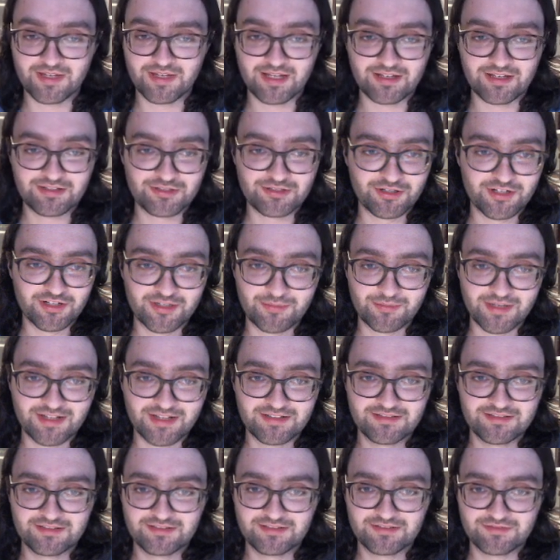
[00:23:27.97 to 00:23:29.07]

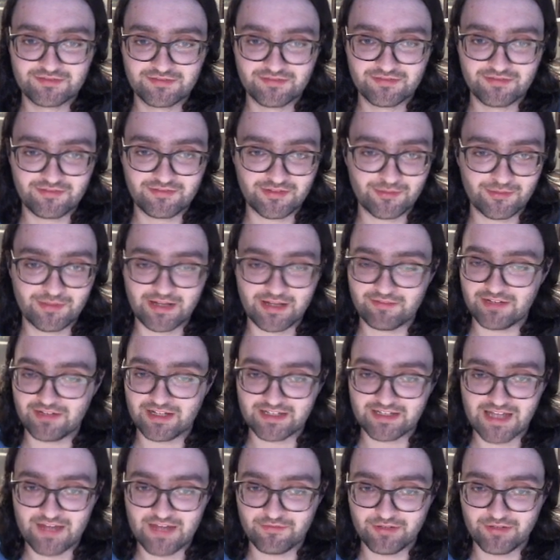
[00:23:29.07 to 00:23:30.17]
tournaments for
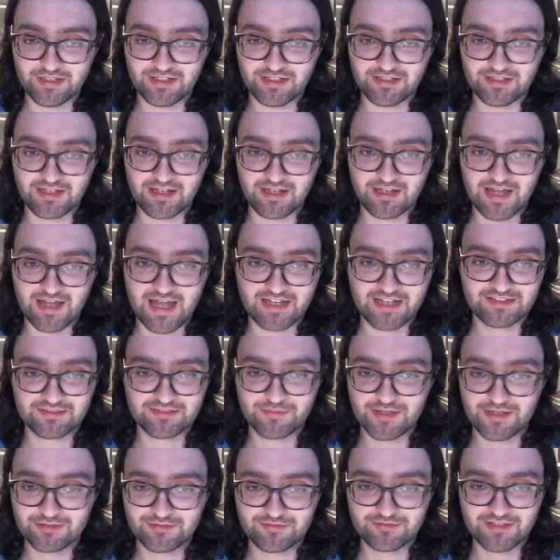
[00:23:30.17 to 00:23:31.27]
like every X
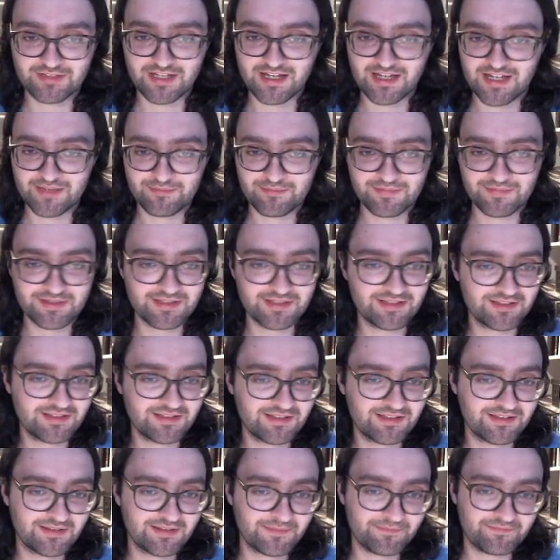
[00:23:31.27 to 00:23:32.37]
amount of time,
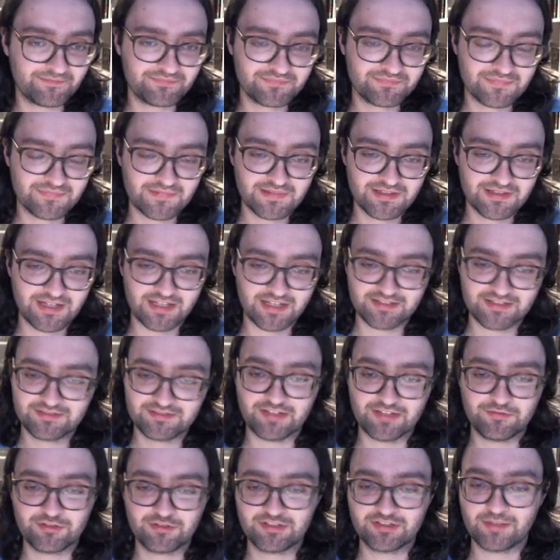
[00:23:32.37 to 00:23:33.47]
like,
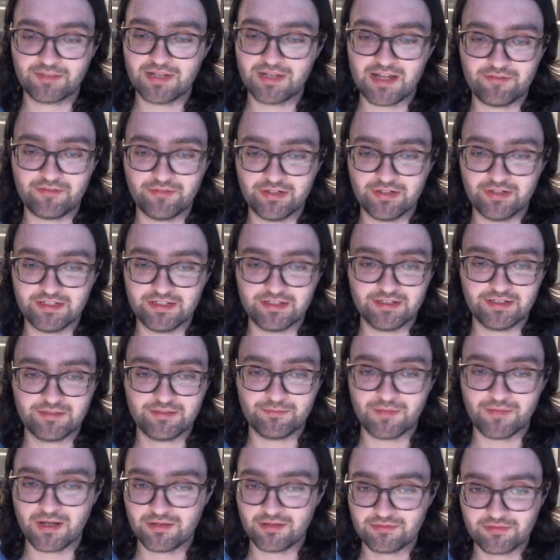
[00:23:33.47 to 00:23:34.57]
say, for example, every
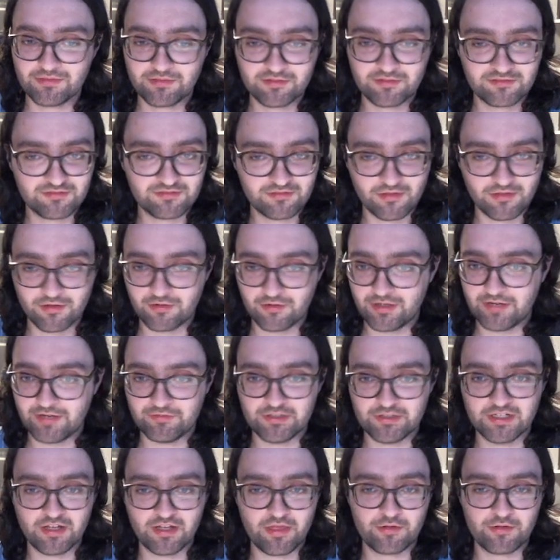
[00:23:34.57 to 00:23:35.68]
month or
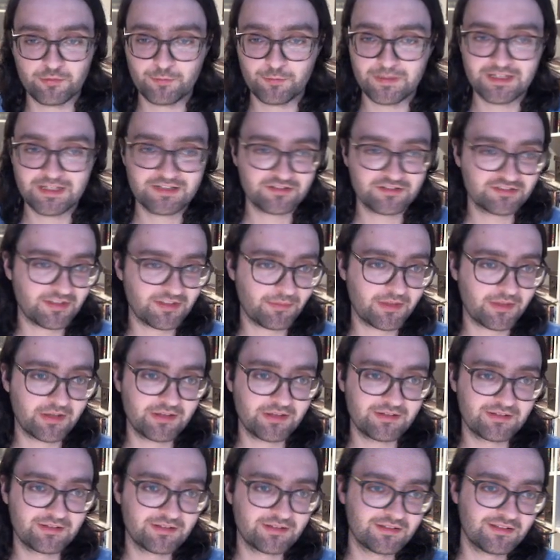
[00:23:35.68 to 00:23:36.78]
every other week or
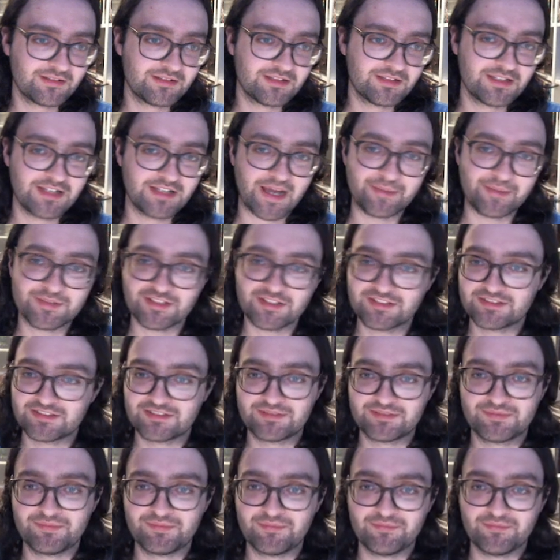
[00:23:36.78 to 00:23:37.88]
something. I'm
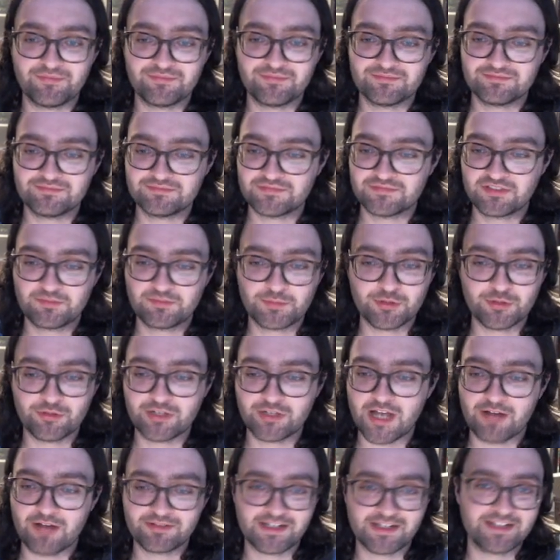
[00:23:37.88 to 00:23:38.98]
just spewing
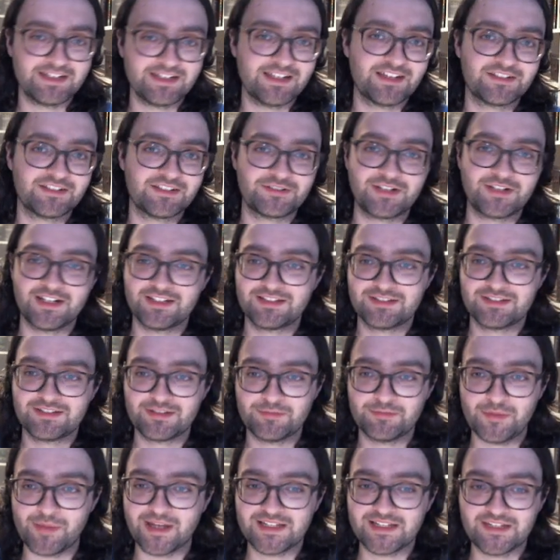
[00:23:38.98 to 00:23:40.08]
out ideas, right?
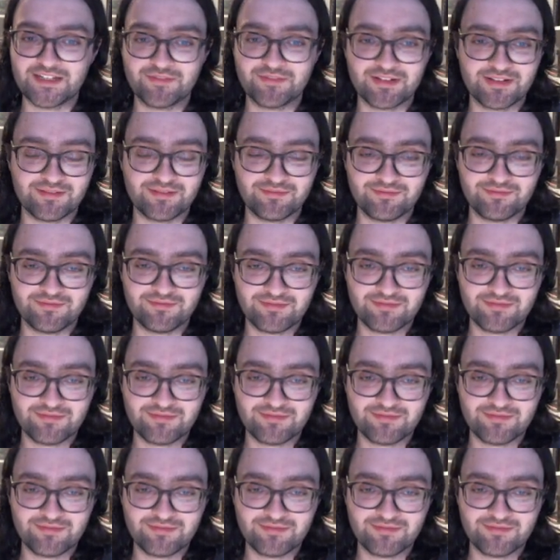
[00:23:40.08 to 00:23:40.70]
We might even,